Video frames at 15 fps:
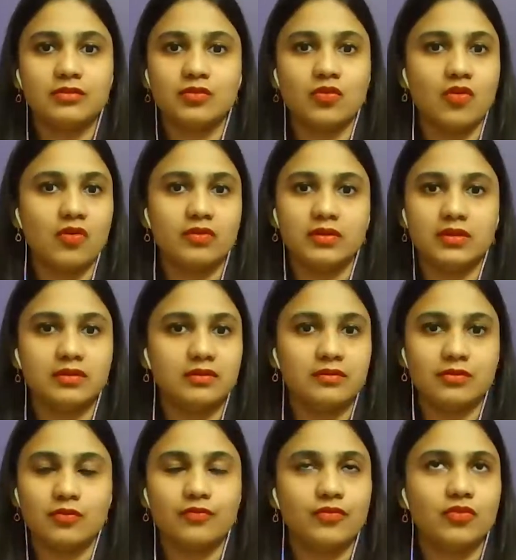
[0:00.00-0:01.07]
so on
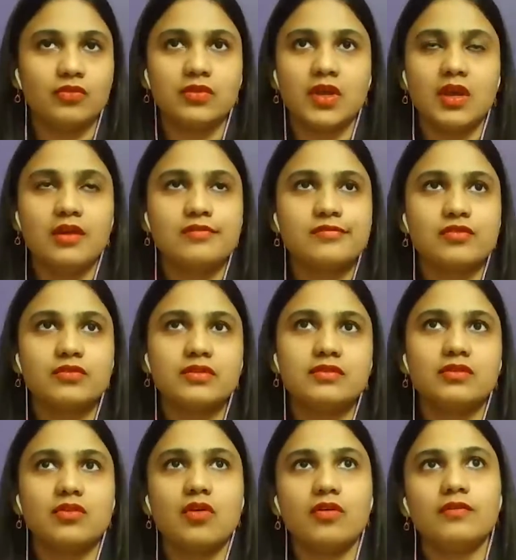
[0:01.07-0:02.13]
and so forth. So
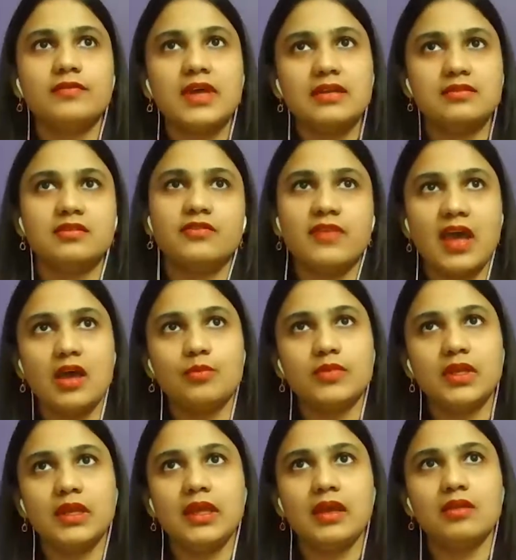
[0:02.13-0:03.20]
there's a lot of that stuff
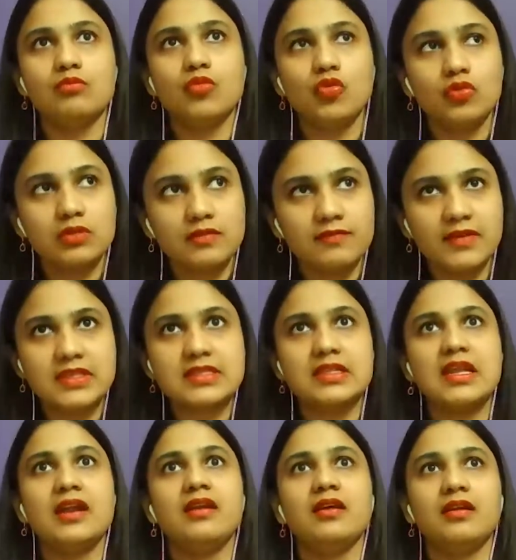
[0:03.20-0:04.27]
happening, and both
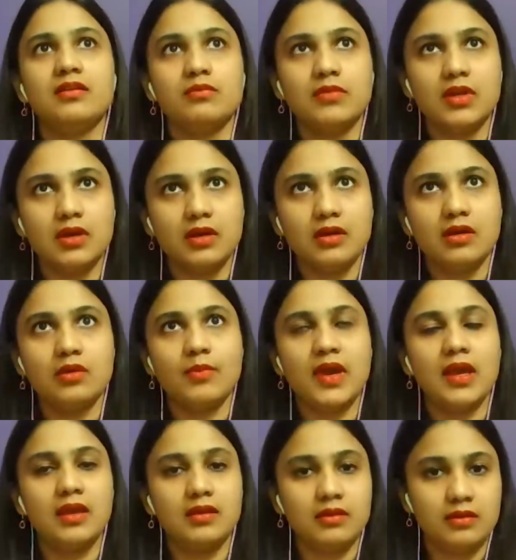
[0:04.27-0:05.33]
Westland and
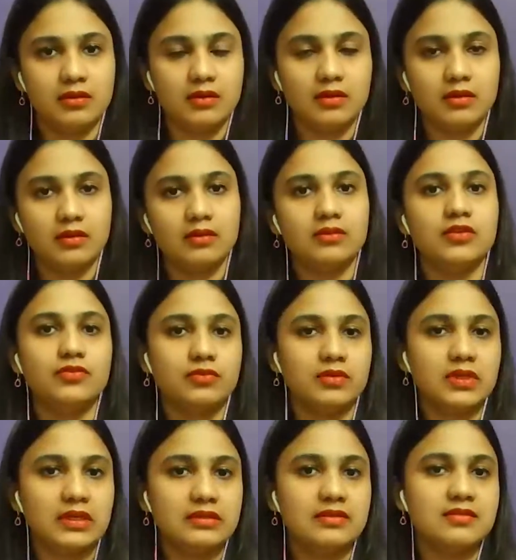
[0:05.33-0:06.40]
my
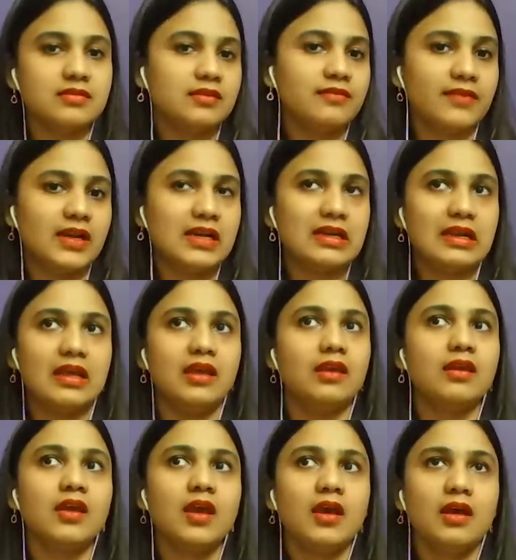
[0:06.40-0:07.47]
literary agency felt
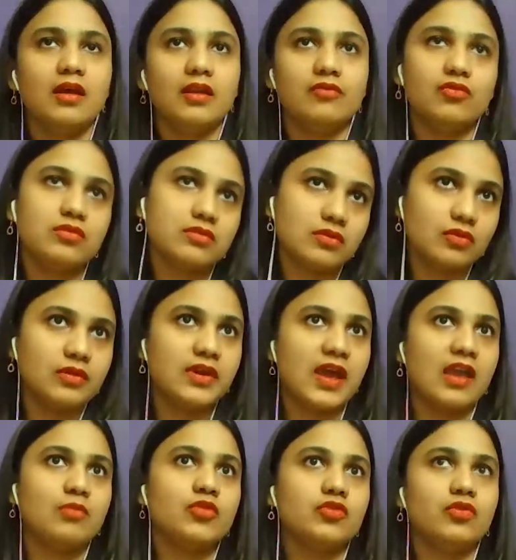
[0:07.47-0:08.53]
like it was a good
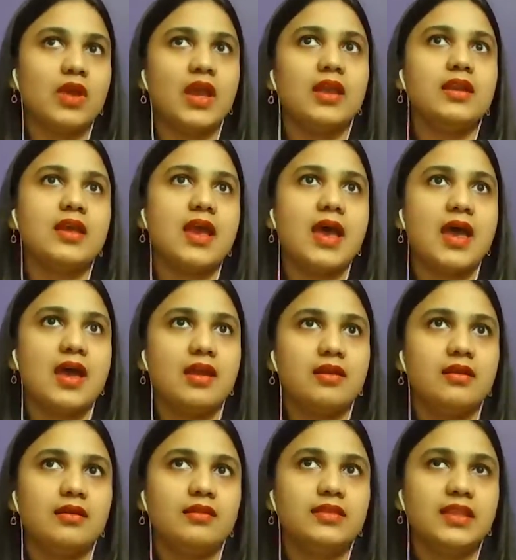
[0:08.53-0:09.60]
time to write,
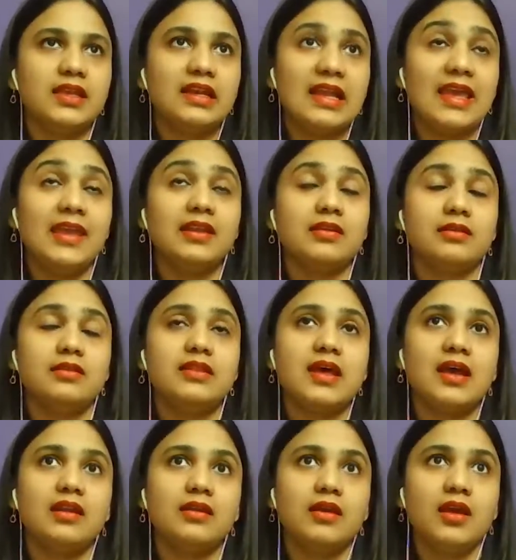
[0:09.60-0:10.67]
and they liked
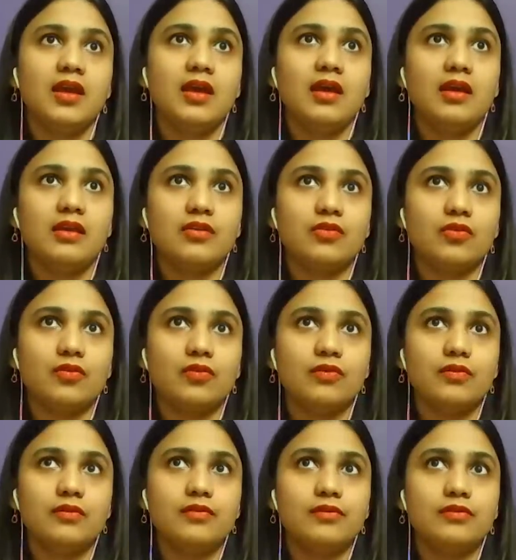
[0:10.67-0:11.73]
that. you know.
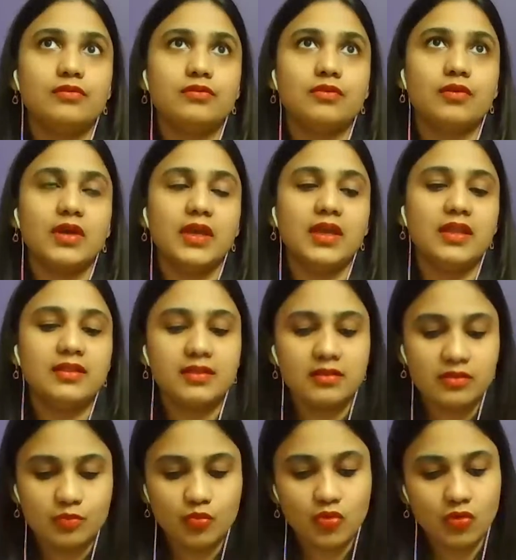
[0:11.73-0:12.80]
So in
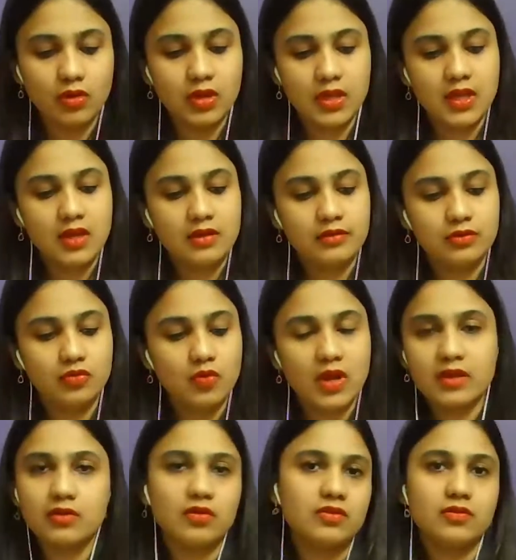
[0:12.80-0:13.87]
this book, you
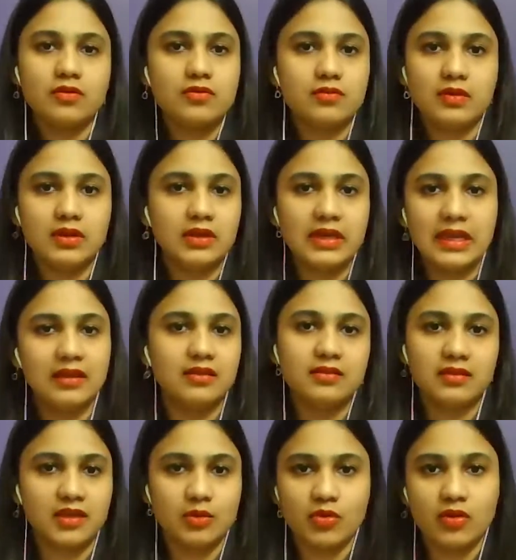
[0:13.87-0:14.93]
are not going to learn
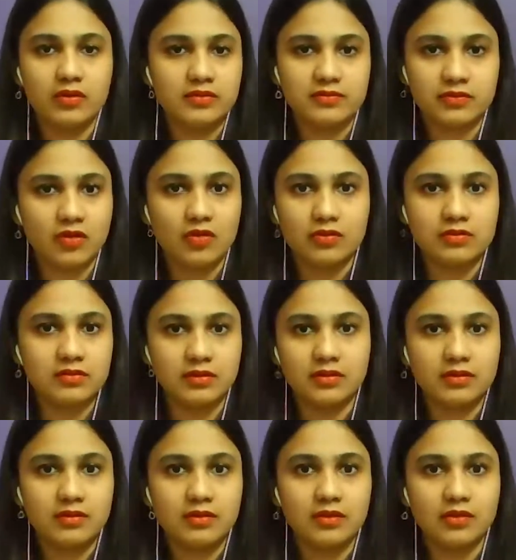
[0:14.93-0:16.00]
anything about astrology.
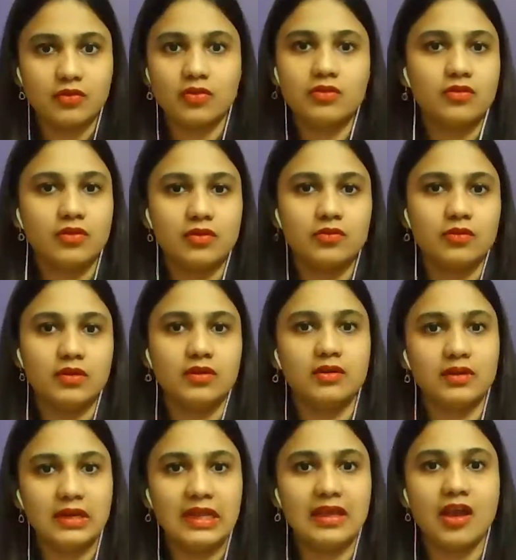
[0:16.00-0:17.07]
You're not going to
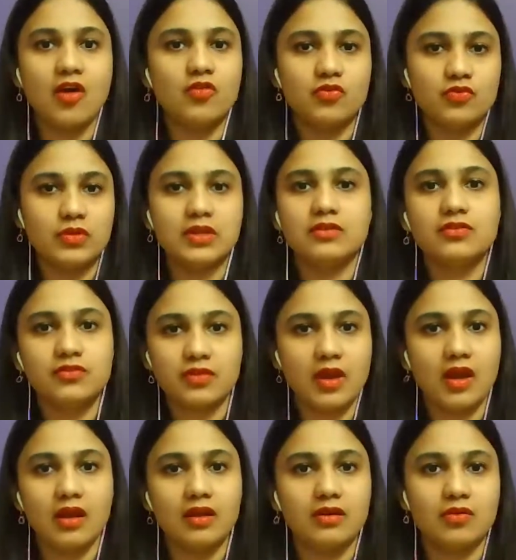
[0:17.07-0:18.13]
learn like how to read a
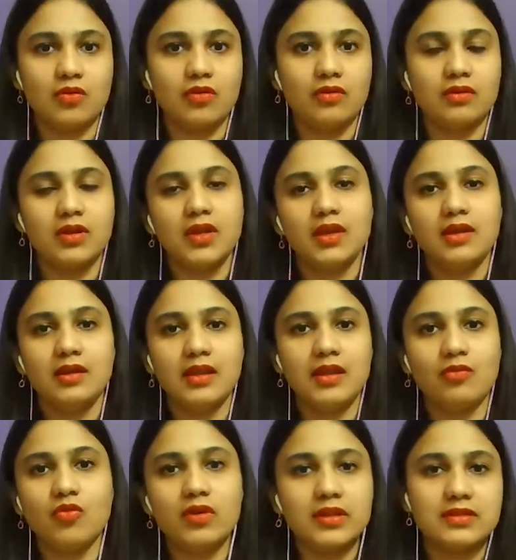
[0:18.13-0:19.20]
chart, or
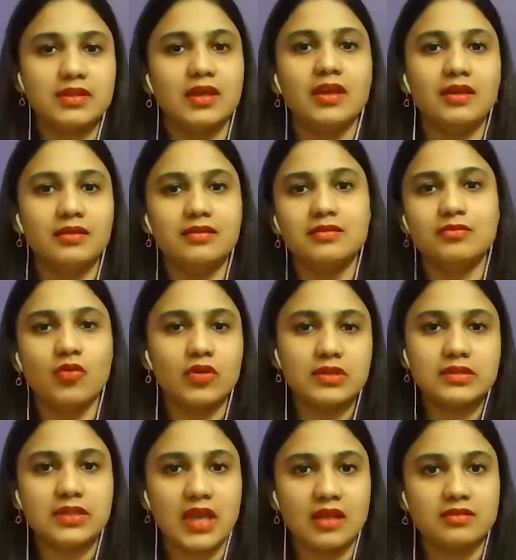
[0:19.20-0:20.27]
like what is Aries,
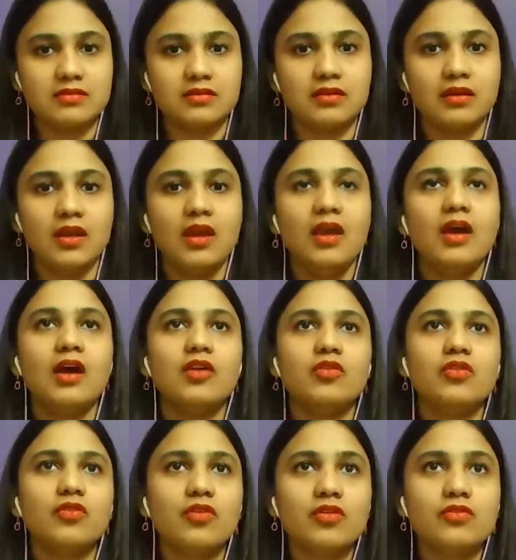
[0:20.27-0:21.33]
what is Cancer.
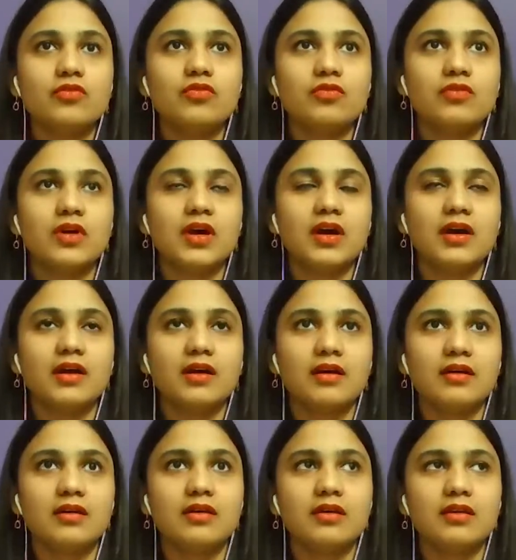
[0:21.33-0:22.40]
You're going to
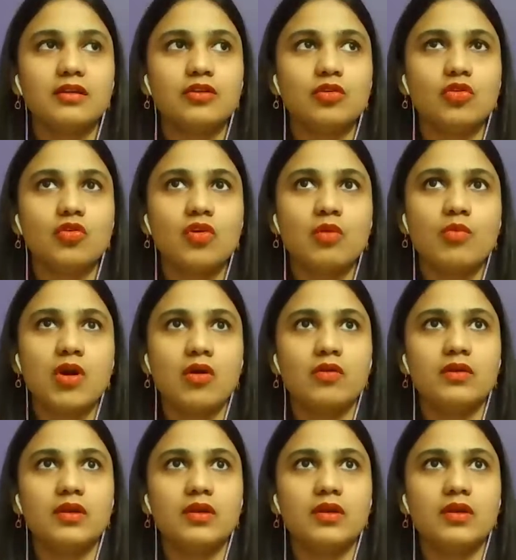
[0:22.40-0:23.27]
know